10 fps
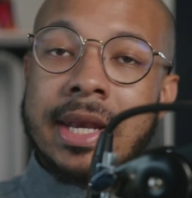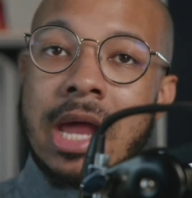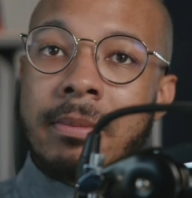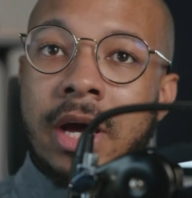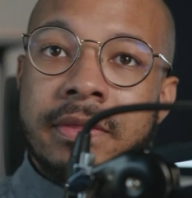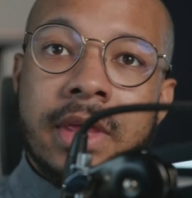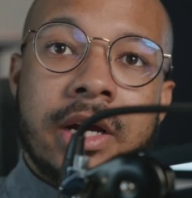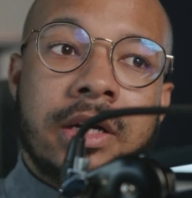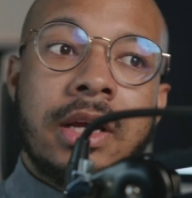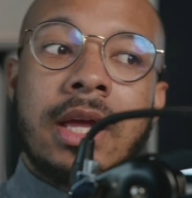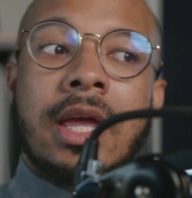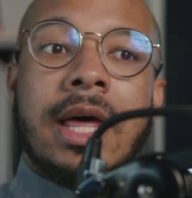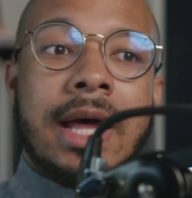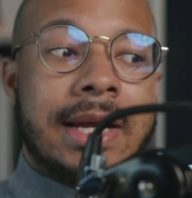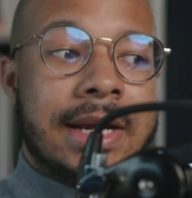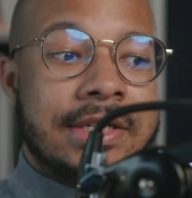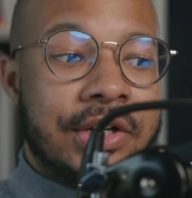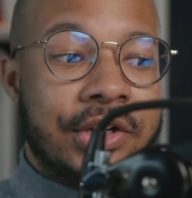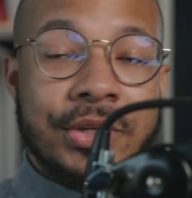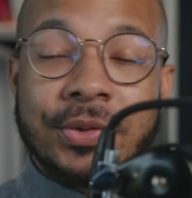Now I'm on there. I got to
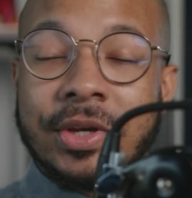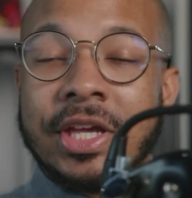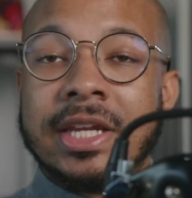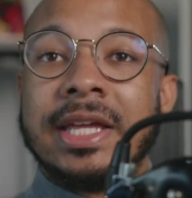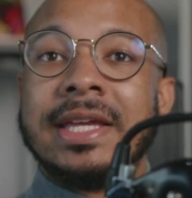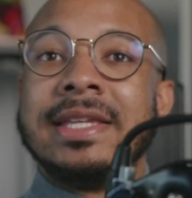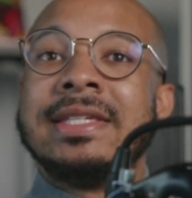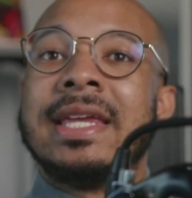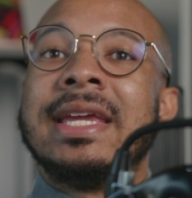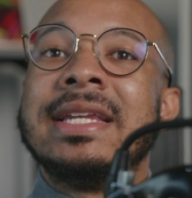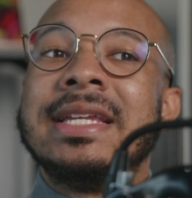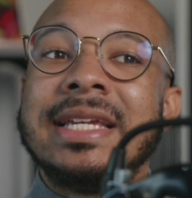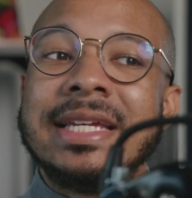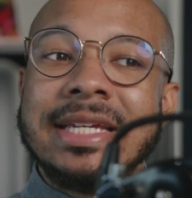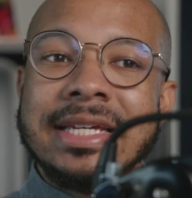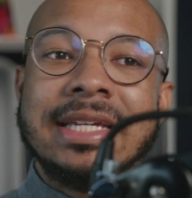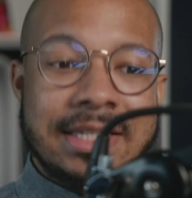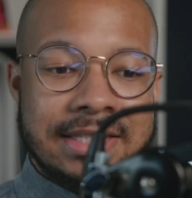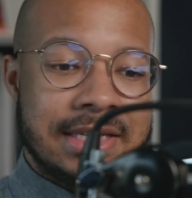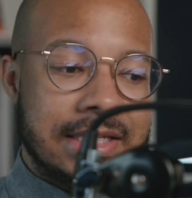tell you, it is an
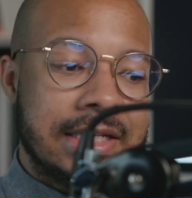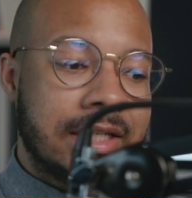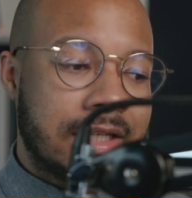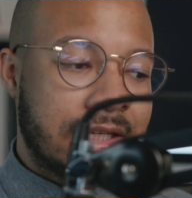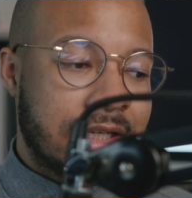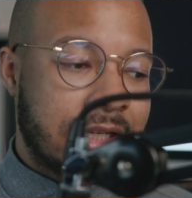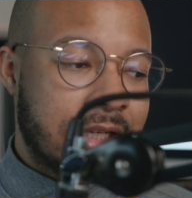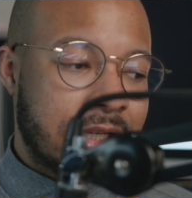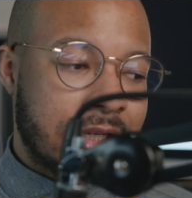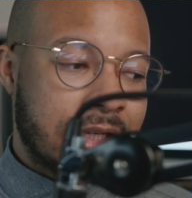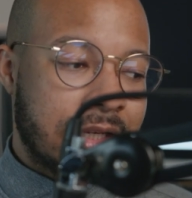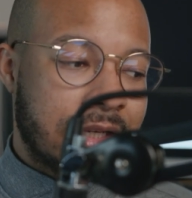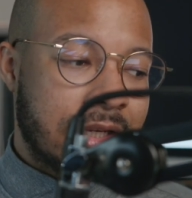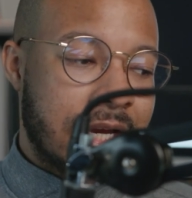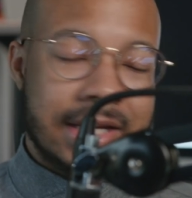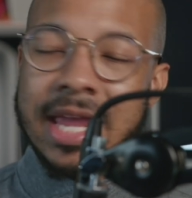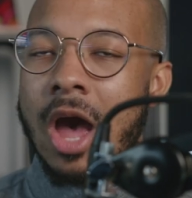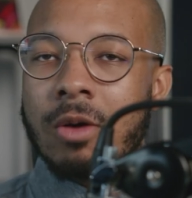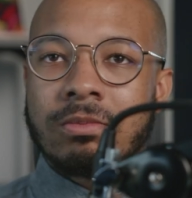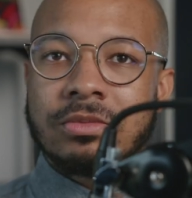easy
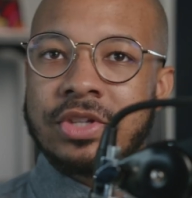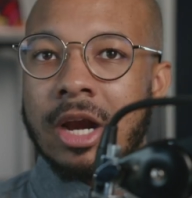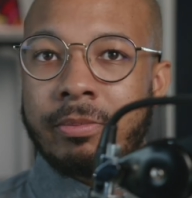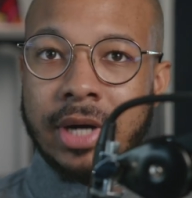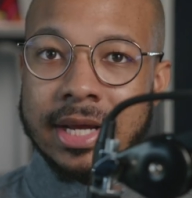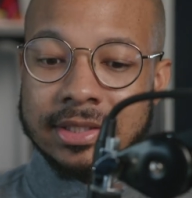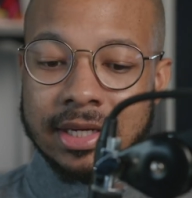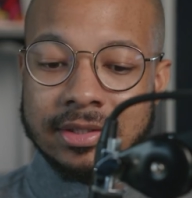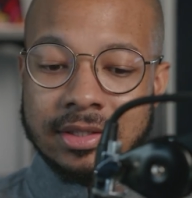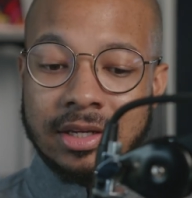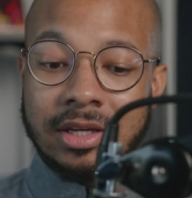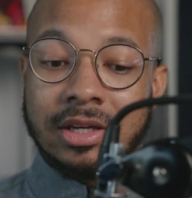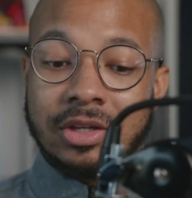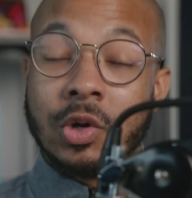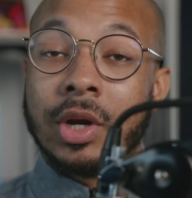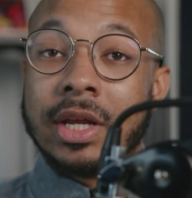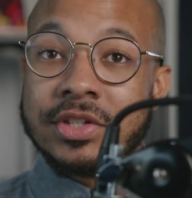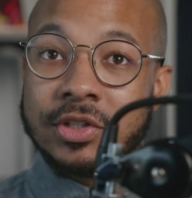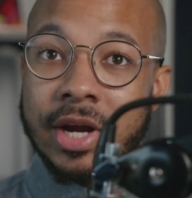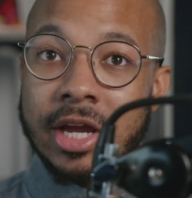account setup process. You go to
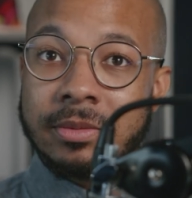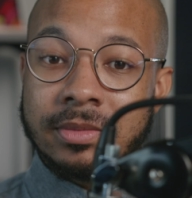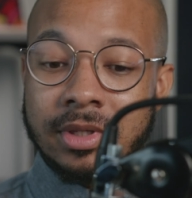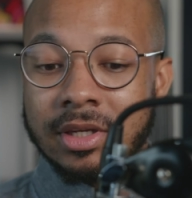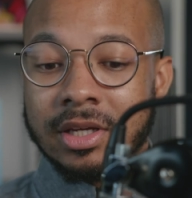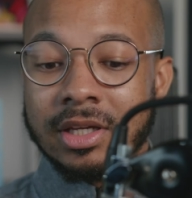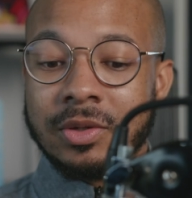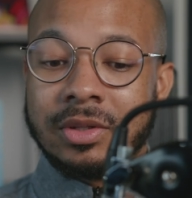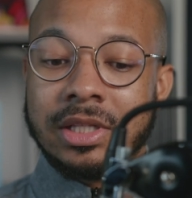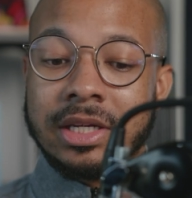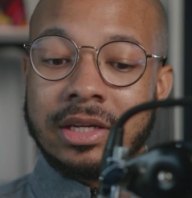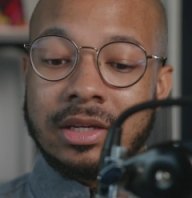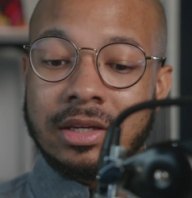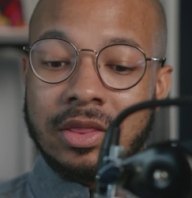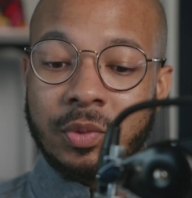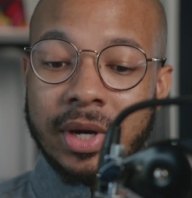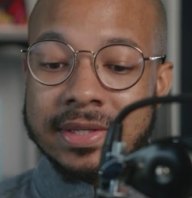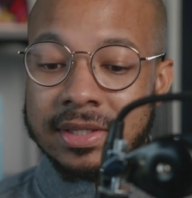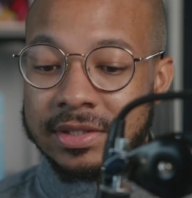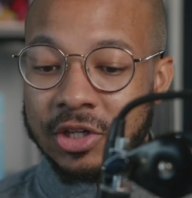Instagram, you click
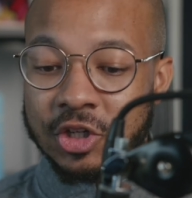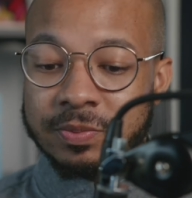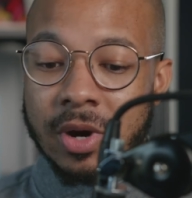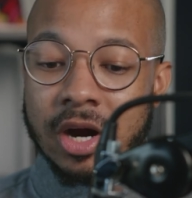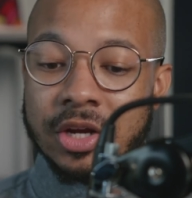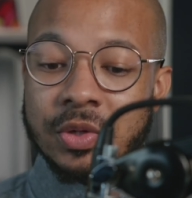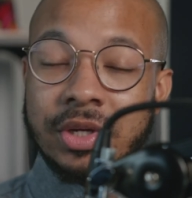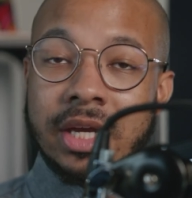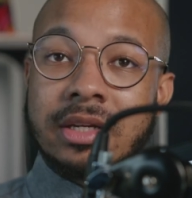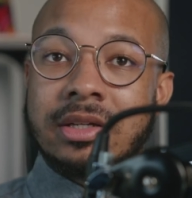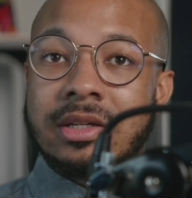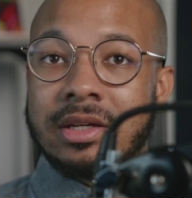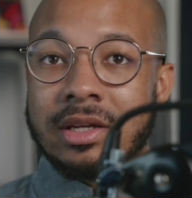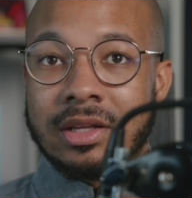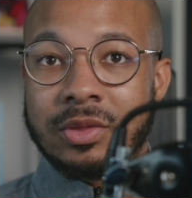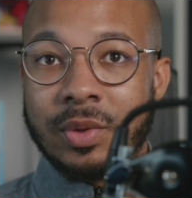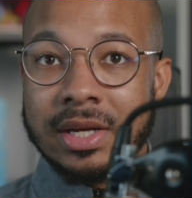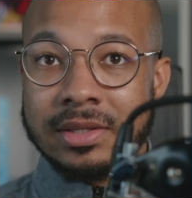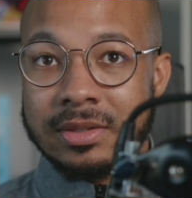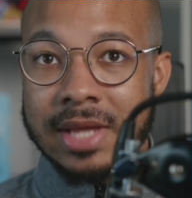Threads in the search bar, you get a
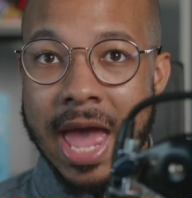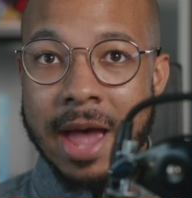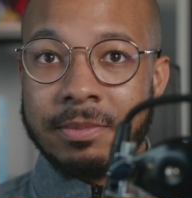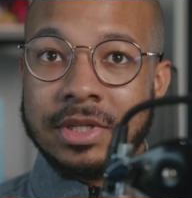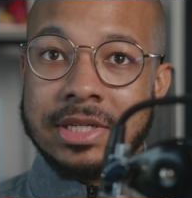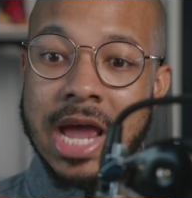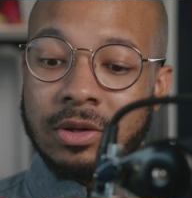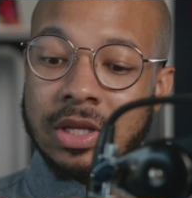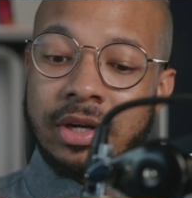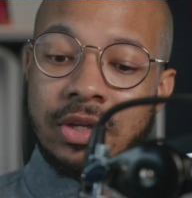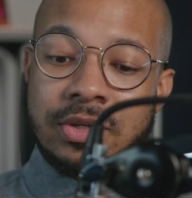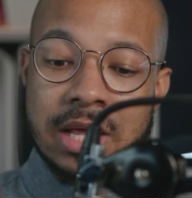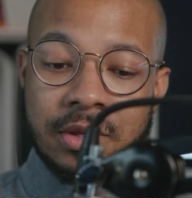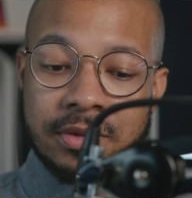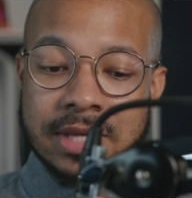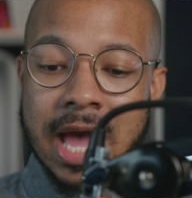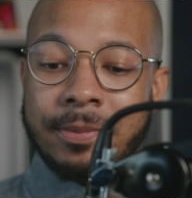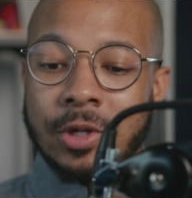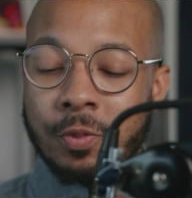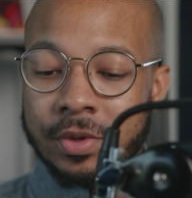Threads app to download it. You download the
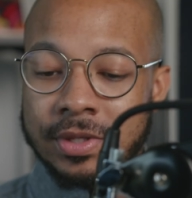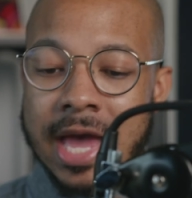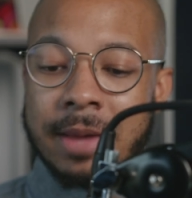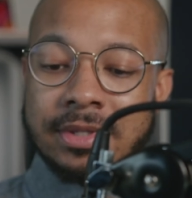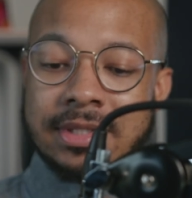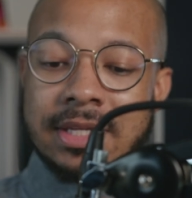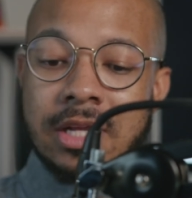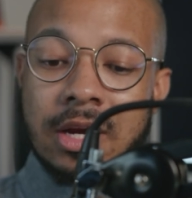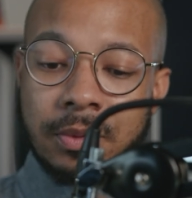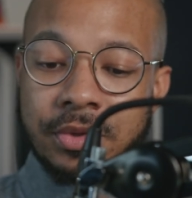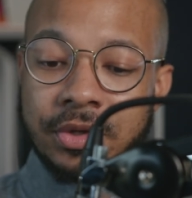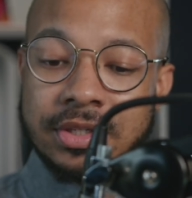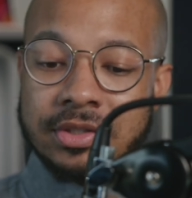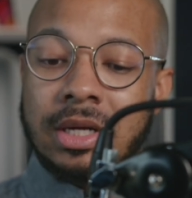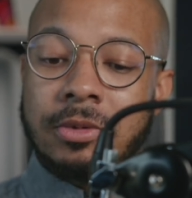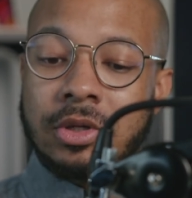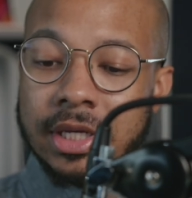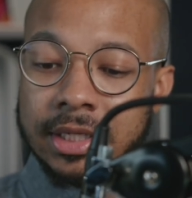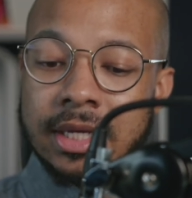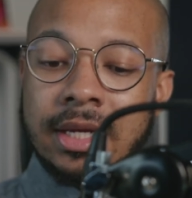app, you open the app, it says log in with your Instagram, you
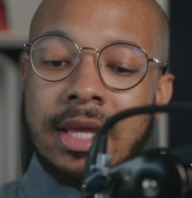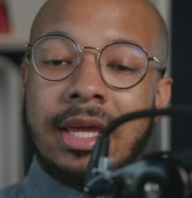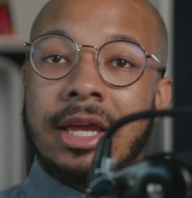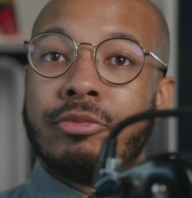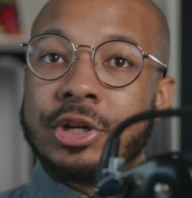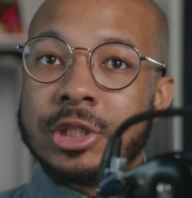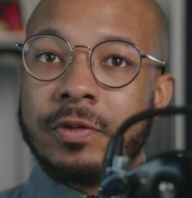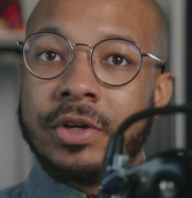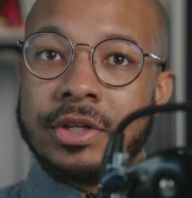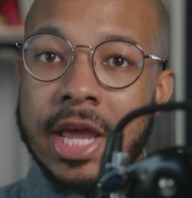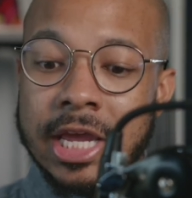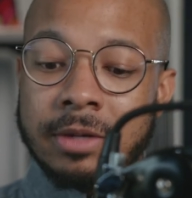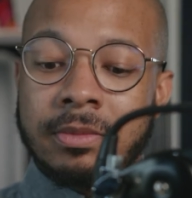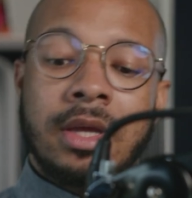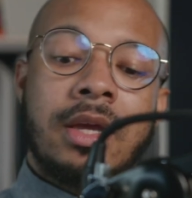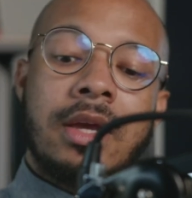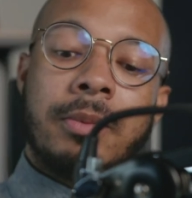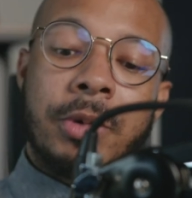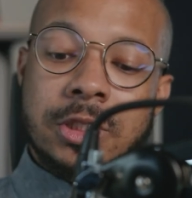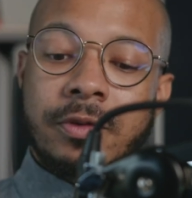click it, it brings over your name,
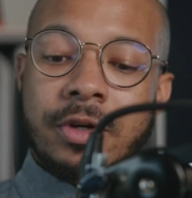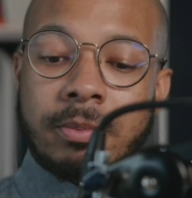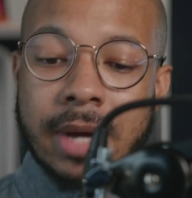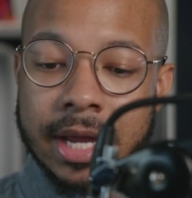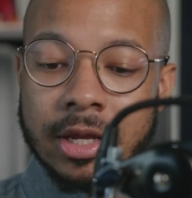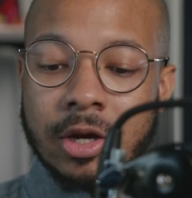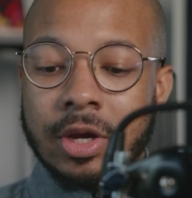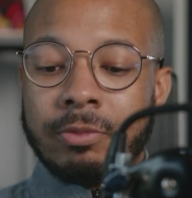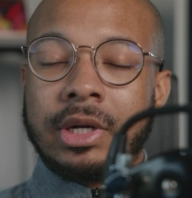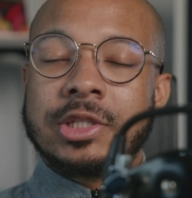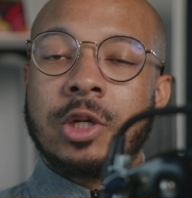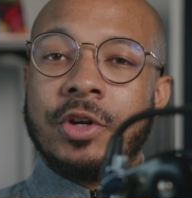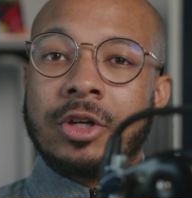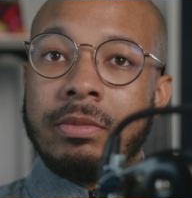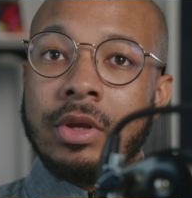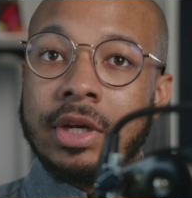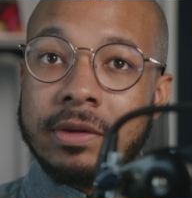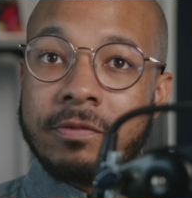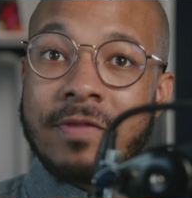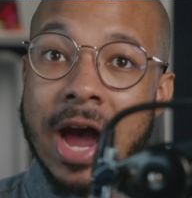it brings over your bio, it brings over your community
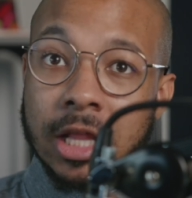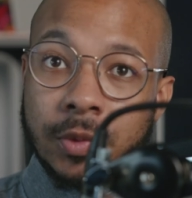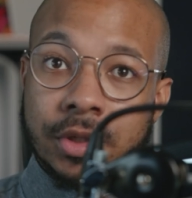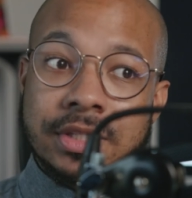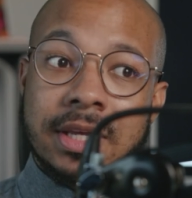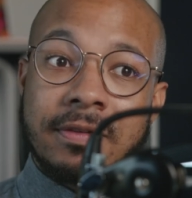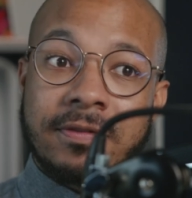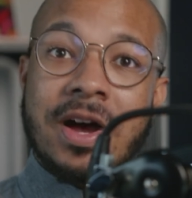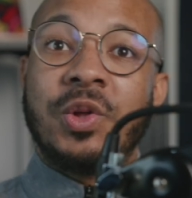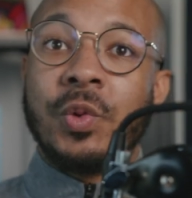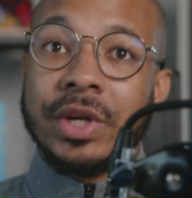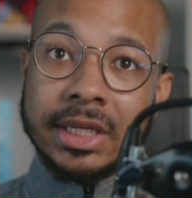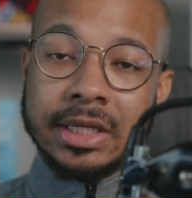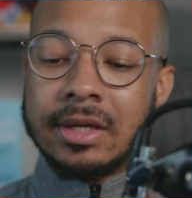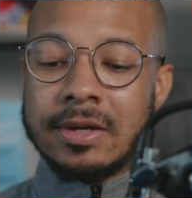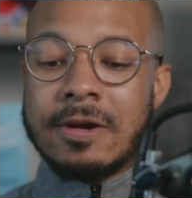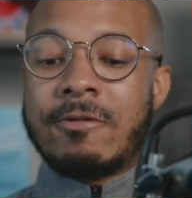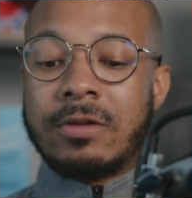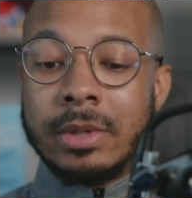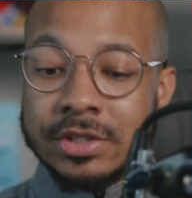of followers and following
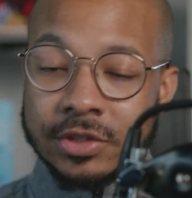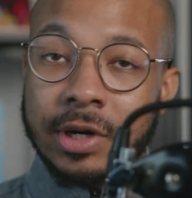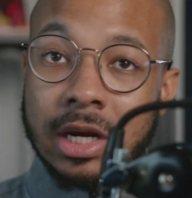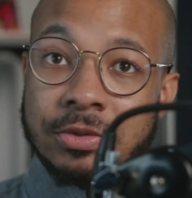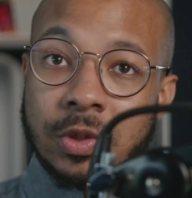from Instagram.